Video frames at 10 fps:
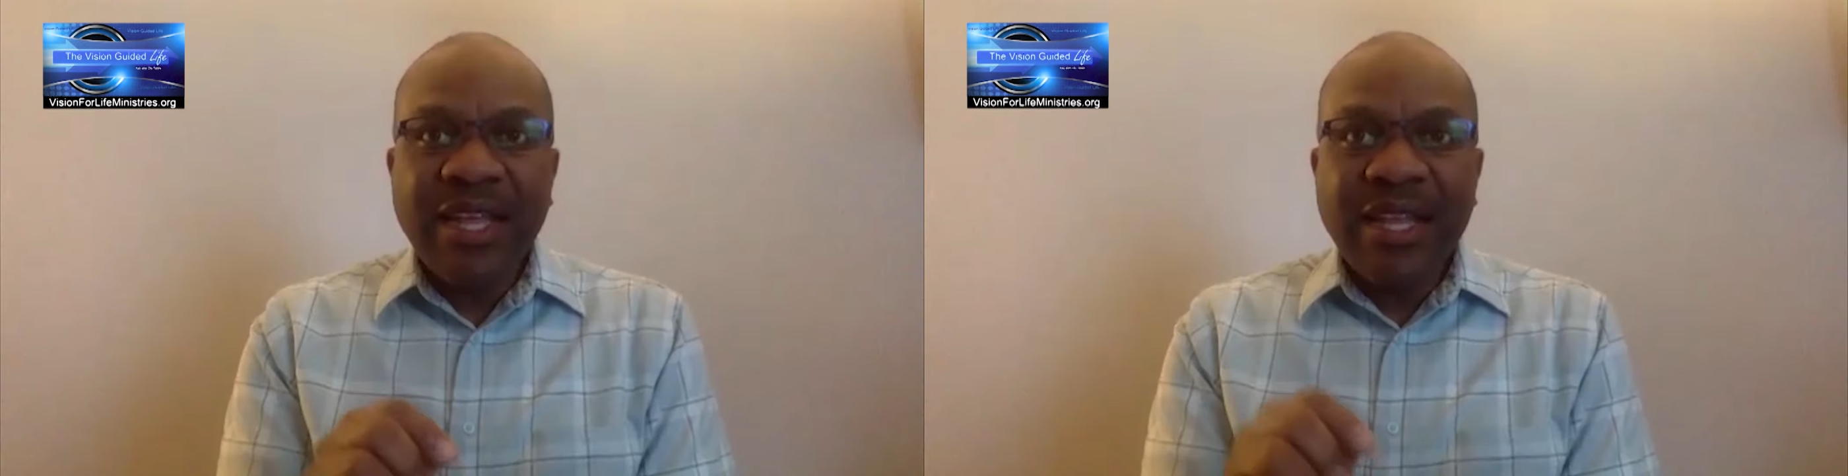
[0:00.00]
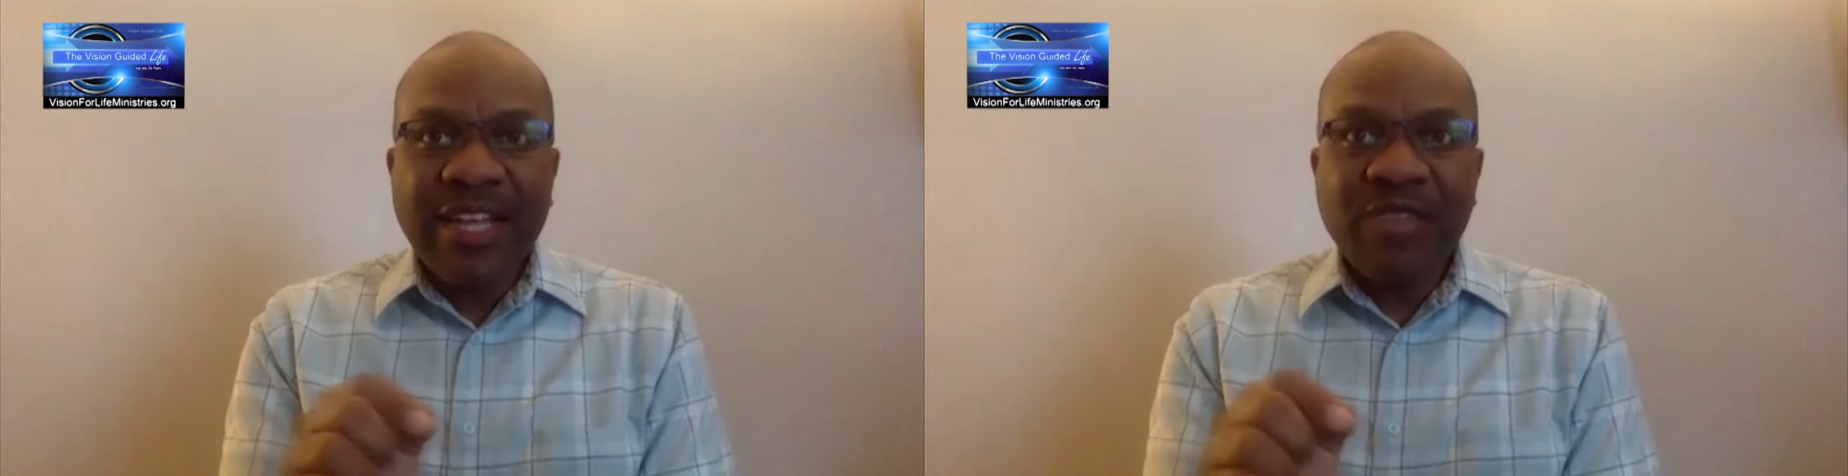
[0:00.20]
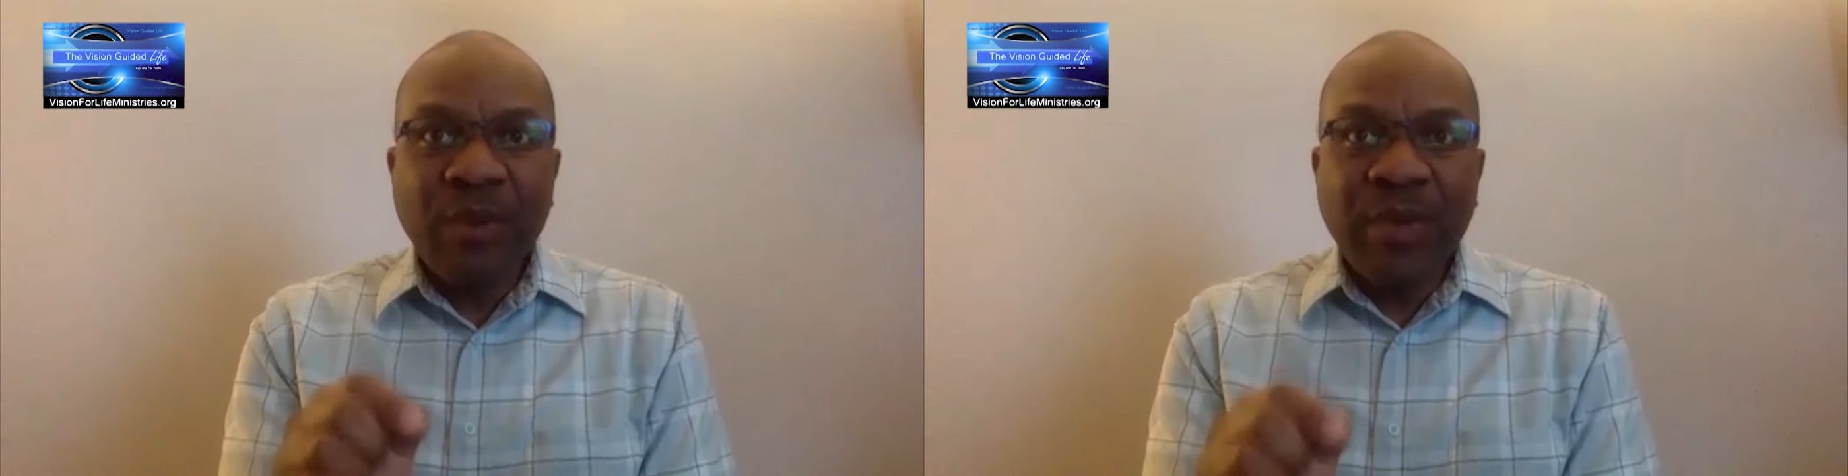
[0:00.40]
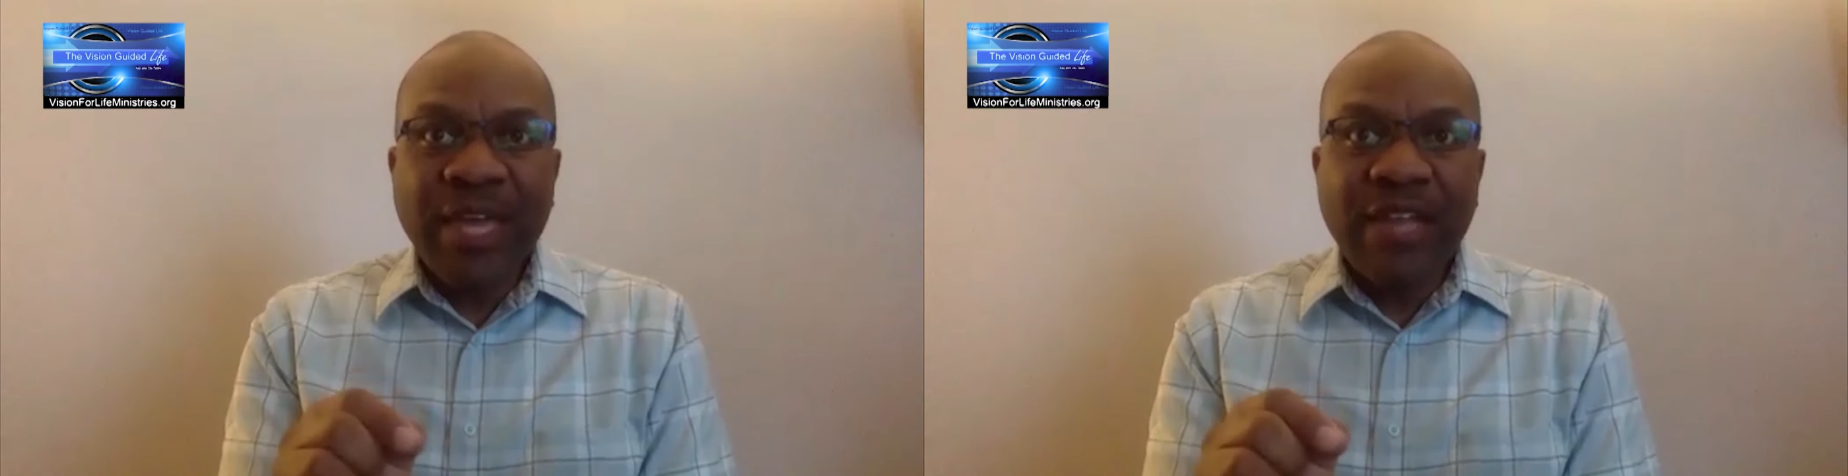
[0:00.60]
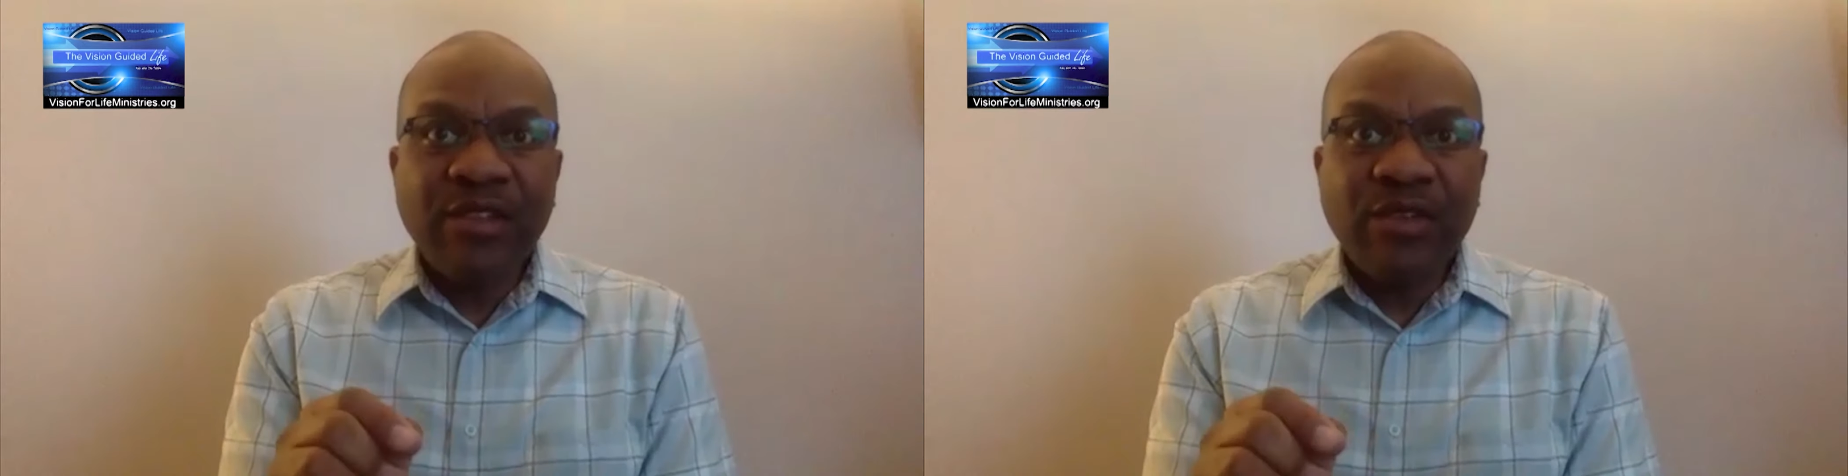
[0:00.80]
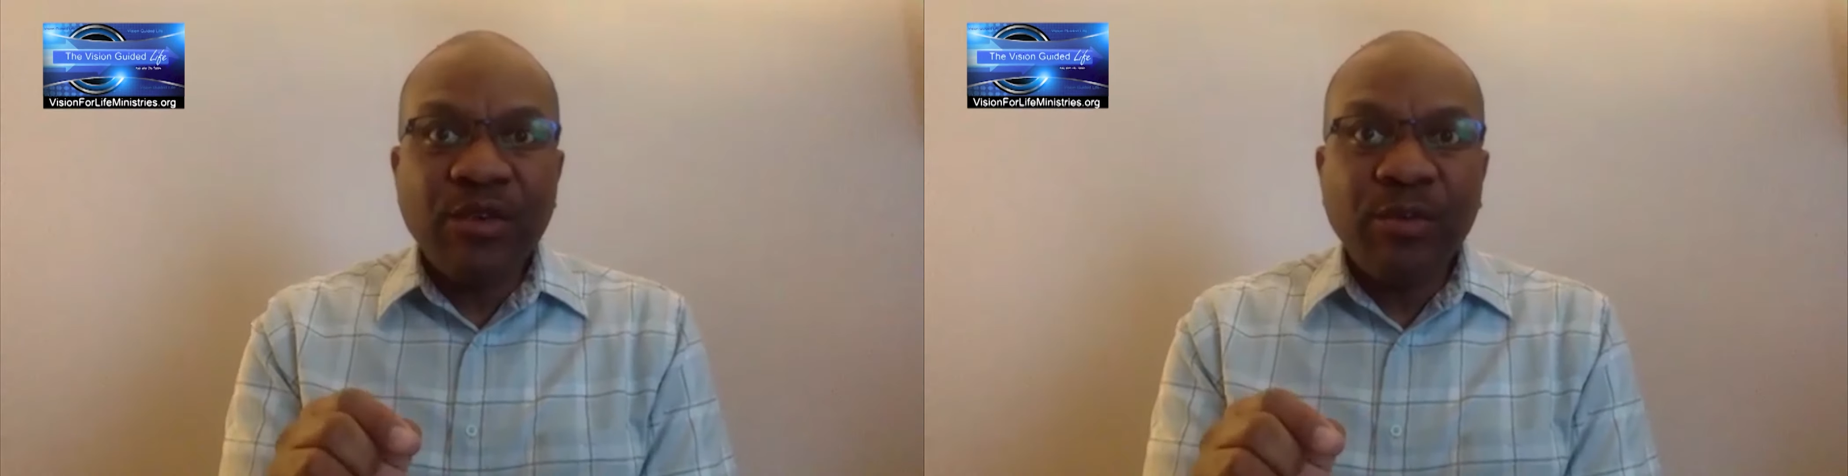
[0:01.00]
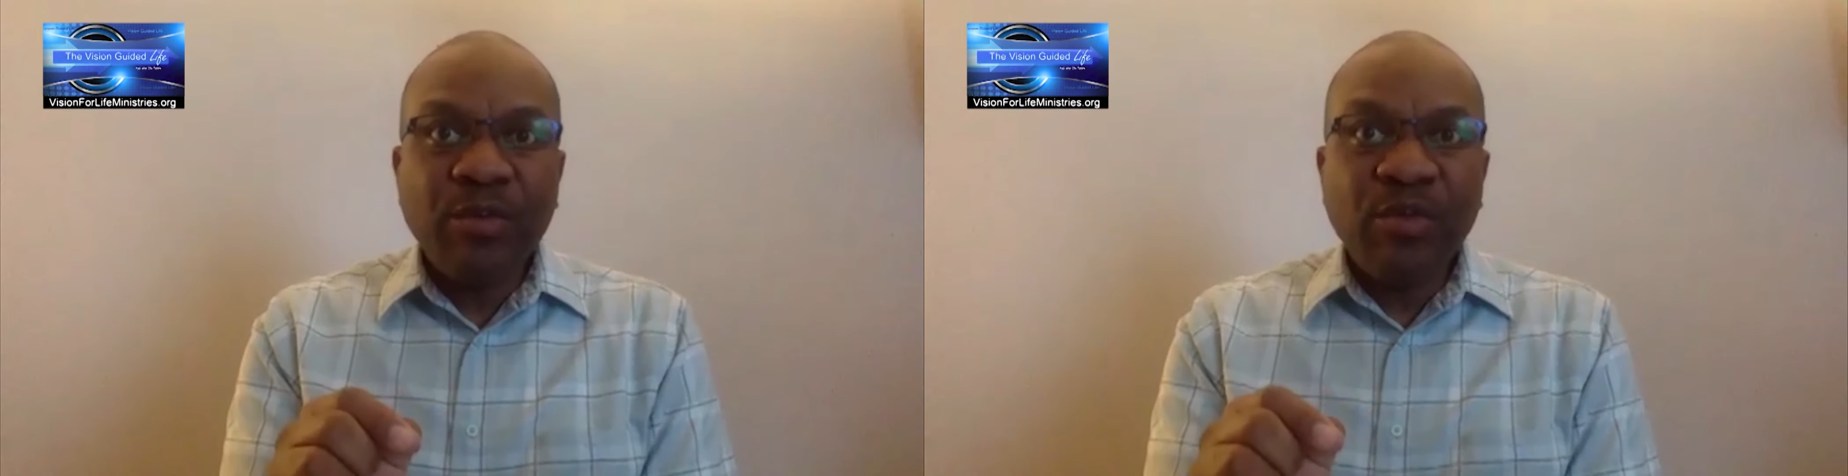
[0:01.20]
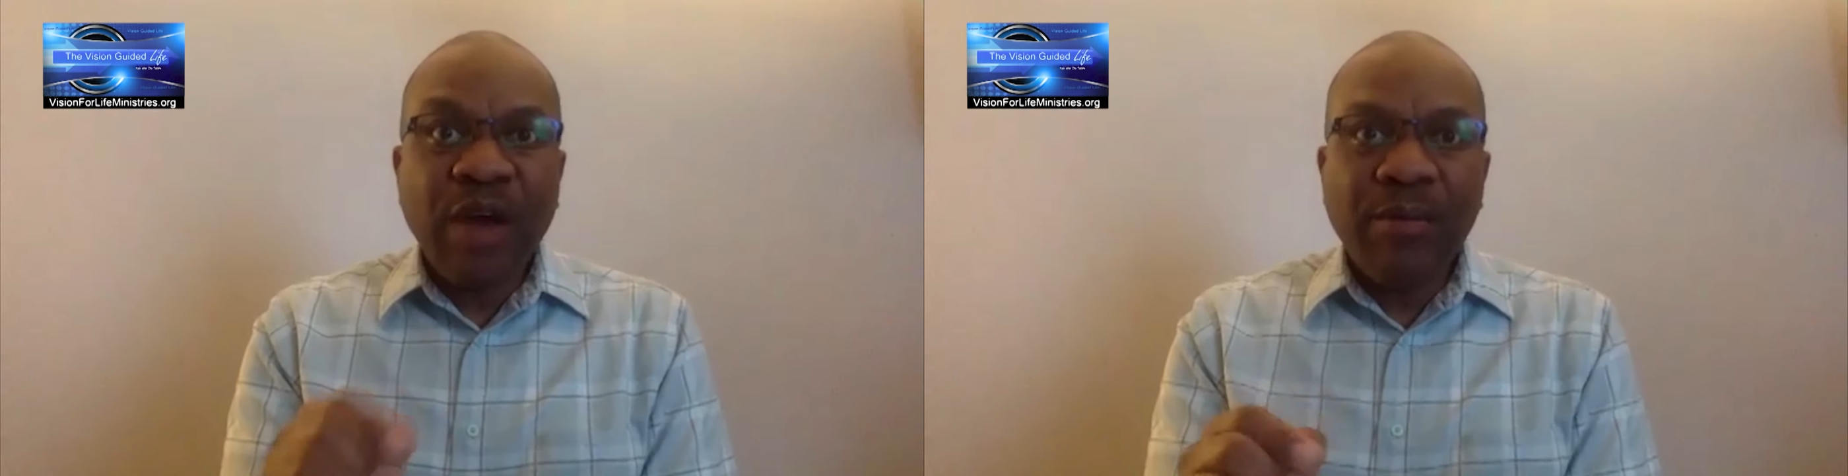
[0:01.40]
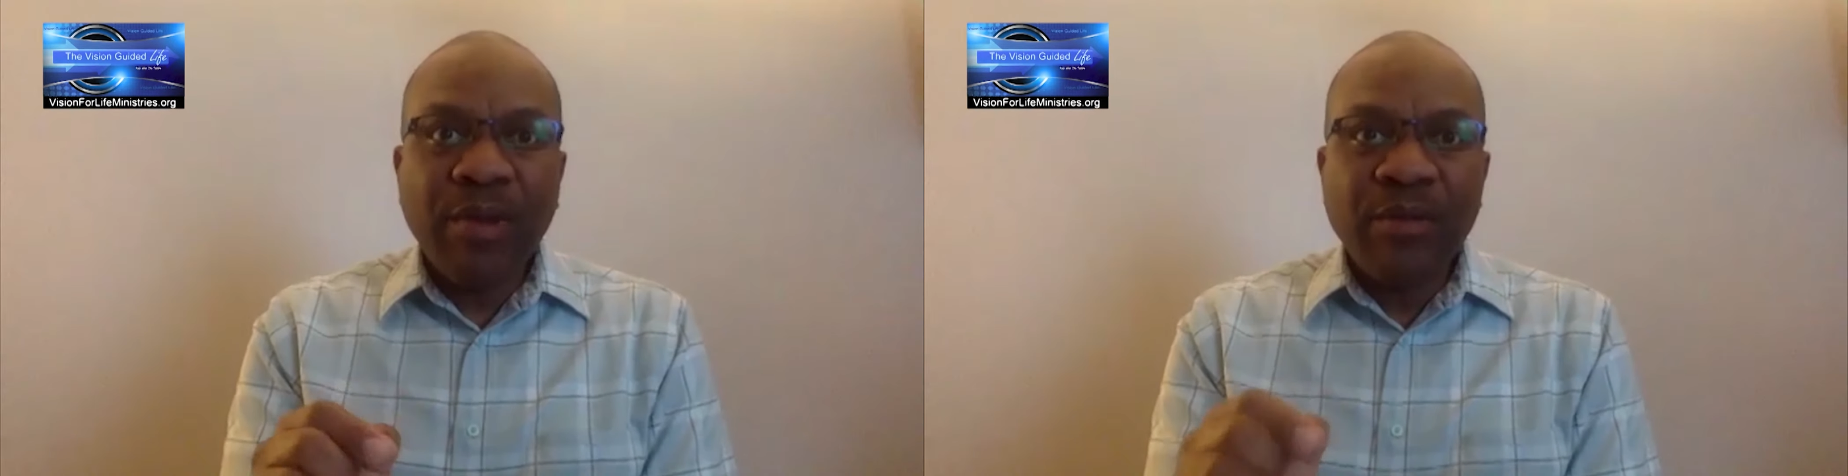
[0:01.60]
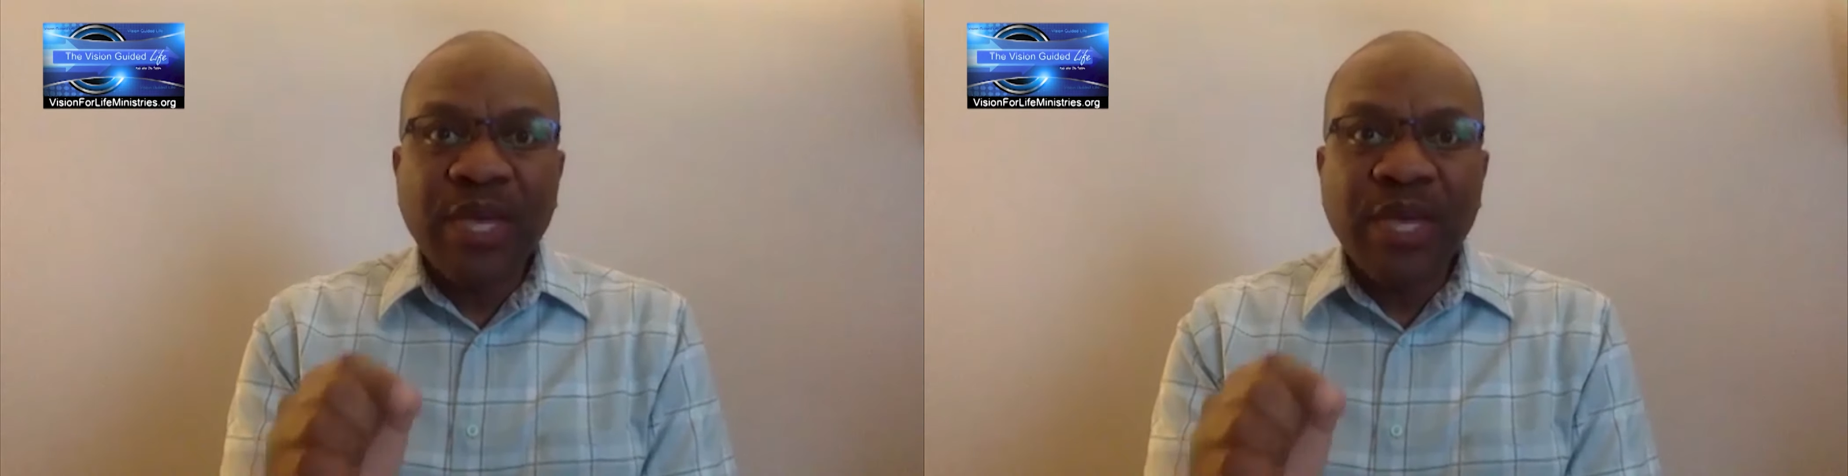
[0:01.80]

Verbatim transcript: and that's where we get into problems.